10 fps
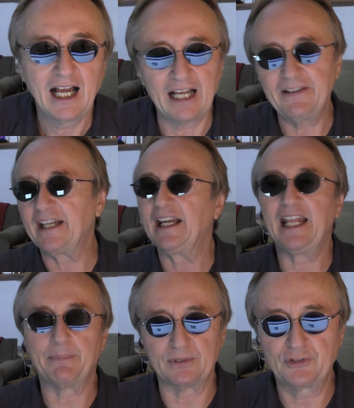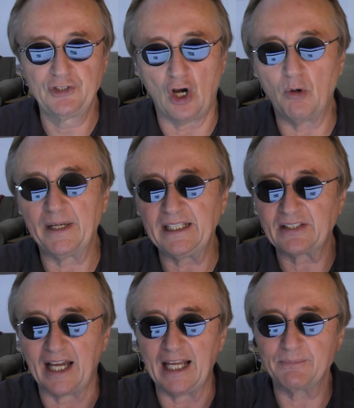I've had it happen so many
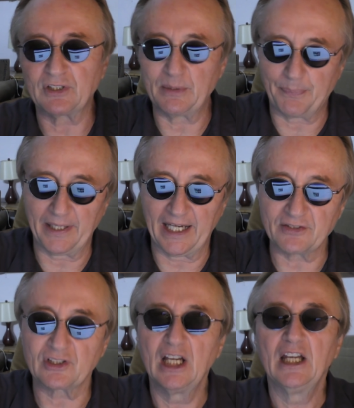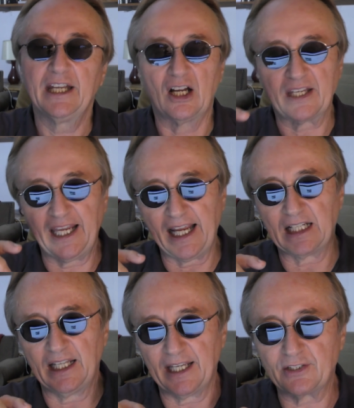times in the past. You know,
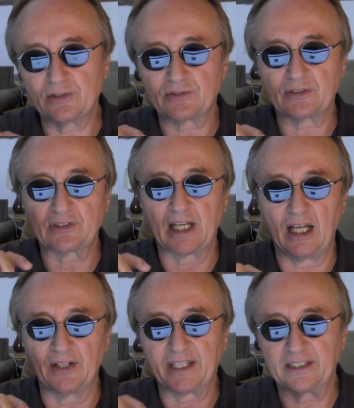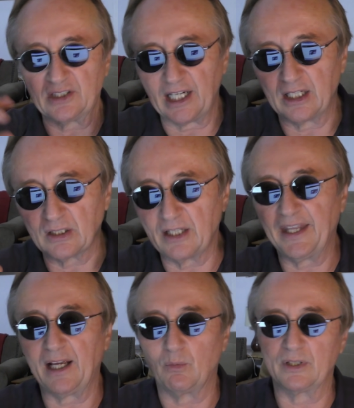Cadillac used to sell the Catera.
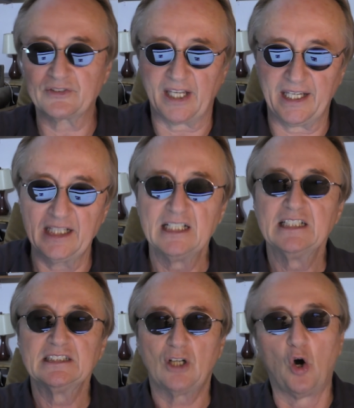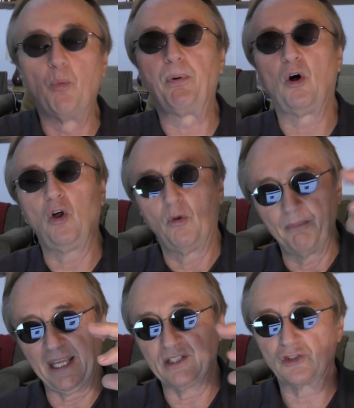That was a Opel
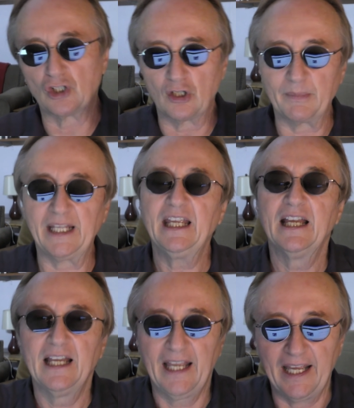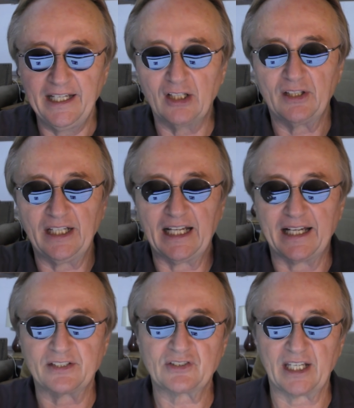made in Germany. And here in the
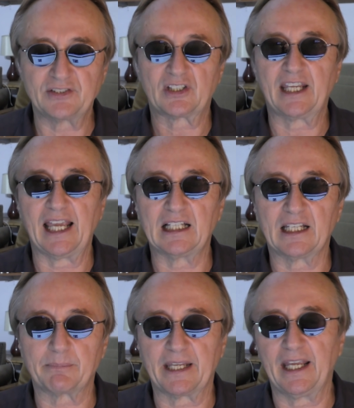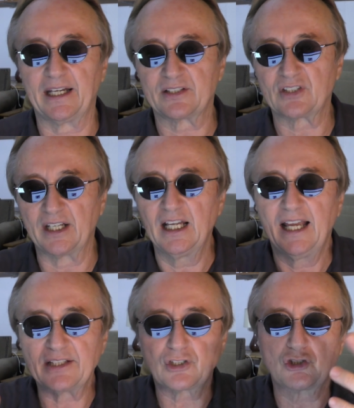United States, the Cadillac mechanic said,
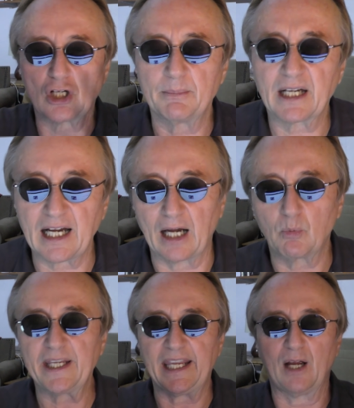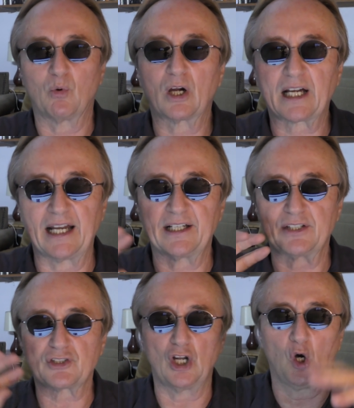that's a German car. We can't work on it.
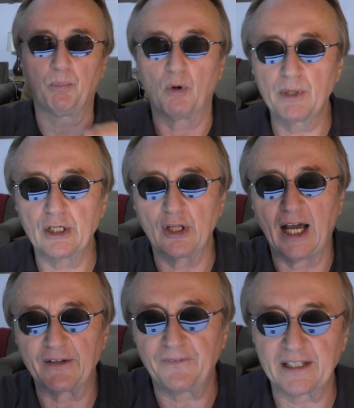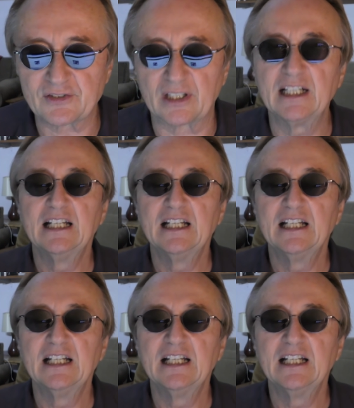It's an Opel. We don't know how to fix it.